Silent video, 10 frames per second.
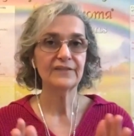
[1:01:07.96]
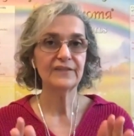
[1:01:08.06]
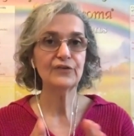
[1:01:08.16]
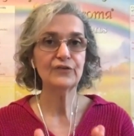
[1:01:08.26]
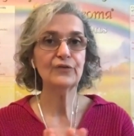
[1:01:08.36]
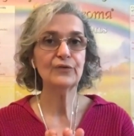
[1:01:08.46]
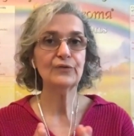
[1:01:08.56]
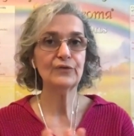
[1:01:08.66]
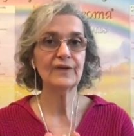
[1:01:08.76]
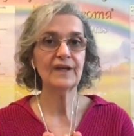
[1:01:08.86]
these two
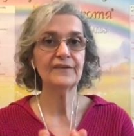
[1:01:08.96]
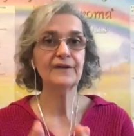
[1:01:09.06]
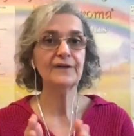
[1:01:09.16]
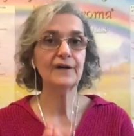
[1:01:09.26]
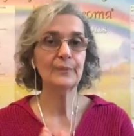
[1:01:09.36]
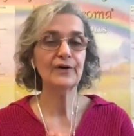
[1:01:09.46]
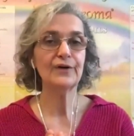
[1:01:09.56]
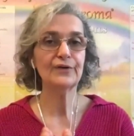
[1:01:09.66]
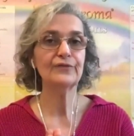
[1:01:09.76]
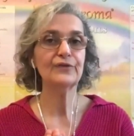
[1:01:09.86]
together are
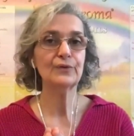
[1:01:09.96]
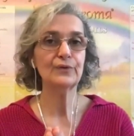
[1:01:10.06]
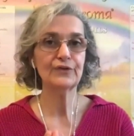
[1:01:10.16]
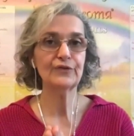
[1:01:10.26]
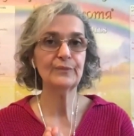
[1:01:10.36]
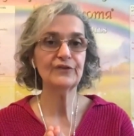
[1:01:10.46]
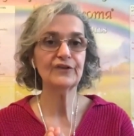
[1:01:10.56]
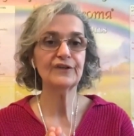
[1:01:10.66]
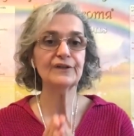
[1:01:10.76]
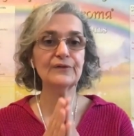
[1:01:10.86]
part of your course
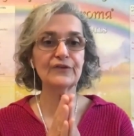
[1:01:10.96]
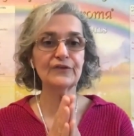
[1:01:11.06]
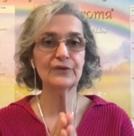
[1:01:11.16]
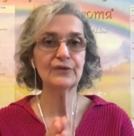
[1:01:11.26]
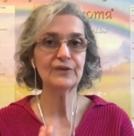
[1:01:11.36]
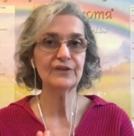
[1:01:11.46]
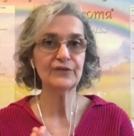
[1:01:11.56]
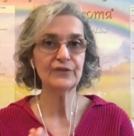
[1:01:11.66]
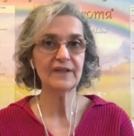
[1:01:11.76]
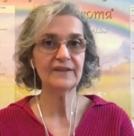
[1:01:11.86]
materials, so you
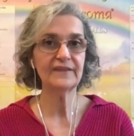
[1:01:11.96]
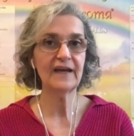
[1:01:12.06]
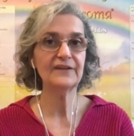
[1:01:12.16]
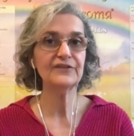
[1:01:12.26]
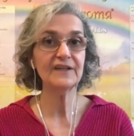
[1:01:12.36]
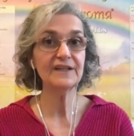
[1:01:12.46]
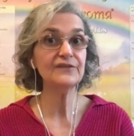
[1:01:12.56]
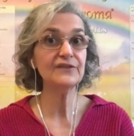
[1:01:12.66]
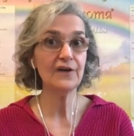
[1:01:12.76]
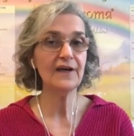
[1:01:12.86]
need to get that
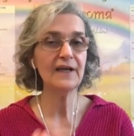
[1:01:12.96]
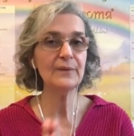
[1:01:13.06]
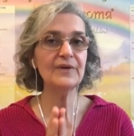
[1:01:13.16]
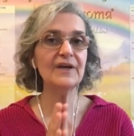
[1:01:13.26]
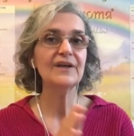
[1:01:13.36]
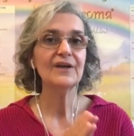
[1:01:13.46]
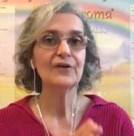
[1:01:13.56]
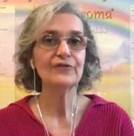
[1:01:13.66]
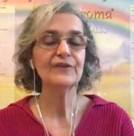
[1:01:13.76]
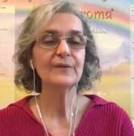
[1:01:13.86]
in time
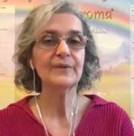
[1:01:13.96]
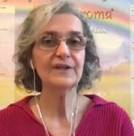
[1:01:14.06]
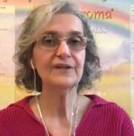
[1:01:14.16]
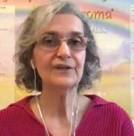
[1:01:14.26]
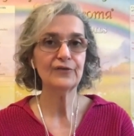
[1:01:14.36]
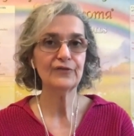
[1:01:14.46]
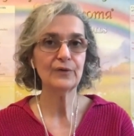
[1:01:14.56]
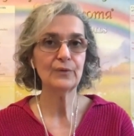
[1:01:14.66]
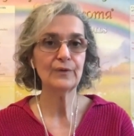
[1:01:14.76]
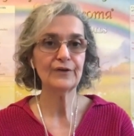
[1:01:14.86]
for the beginning of the
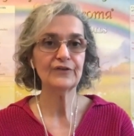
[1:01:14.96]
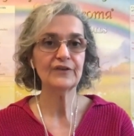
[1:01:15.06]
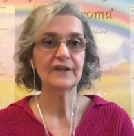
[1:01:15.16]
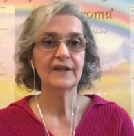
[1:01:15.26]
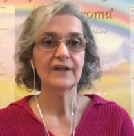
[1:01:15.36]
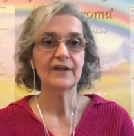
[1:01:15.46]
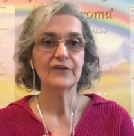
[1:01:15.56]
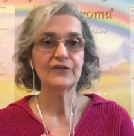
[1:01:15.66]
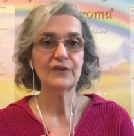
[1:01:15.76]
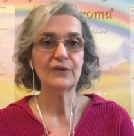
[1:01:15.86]
course.
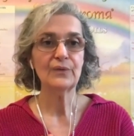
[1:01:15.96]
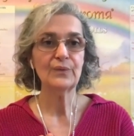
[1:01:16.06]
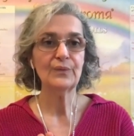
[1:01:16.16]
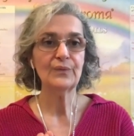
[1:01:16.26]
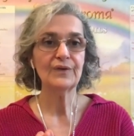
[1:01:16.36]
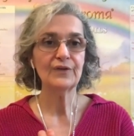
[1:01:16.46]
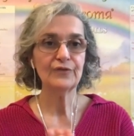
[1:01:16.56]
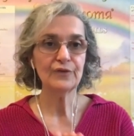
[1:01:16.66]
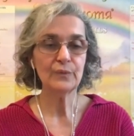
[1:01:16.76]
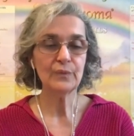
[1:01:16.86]
So
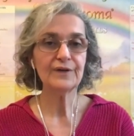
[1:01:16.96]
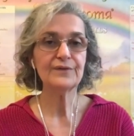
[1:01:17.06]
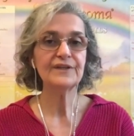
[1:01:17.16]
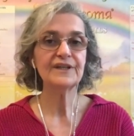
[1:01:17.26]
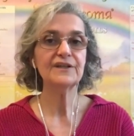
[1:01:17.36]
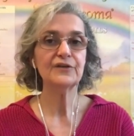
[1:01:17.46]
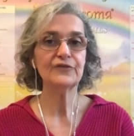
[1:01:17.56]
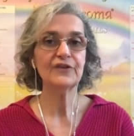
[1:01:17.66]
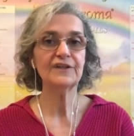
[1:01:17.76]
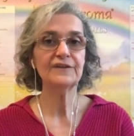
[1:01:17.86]
if you are thinking
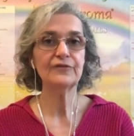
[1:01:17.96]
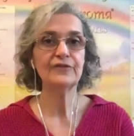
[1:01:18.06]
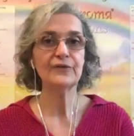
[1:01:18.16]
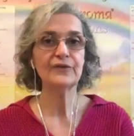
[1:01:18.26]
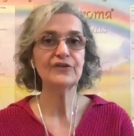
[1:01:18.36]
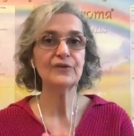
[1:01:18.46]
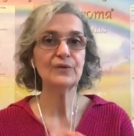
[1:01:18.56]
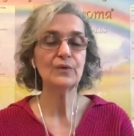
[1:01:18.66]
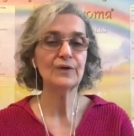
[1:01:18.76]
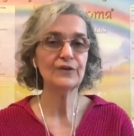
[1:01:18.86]
of taking the foundation
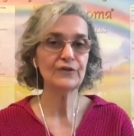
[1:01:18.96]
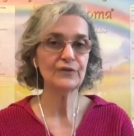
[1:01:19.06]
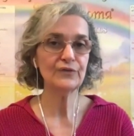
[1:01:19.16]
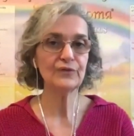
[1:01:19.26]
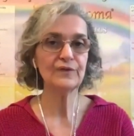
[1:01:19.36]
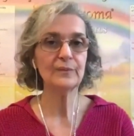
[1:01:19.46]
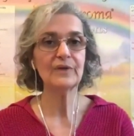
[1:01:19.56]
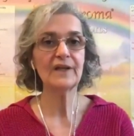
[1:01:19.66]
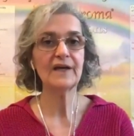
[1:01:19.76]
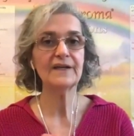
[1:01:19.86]
course, you should
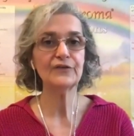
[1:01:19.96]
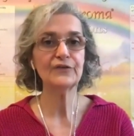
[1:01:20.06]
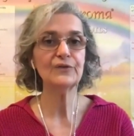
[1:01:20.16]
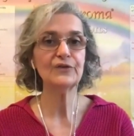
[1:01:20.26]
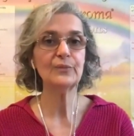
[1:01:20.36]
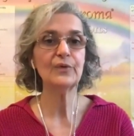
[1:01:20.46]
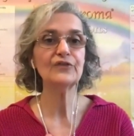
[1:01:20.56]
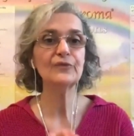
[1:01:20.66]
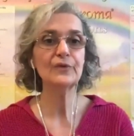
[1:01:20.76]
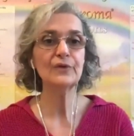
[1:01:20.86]
apply as soon as
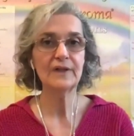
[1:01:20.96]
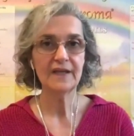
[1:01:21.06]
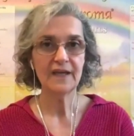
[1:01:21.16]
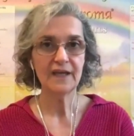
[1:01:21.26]
possible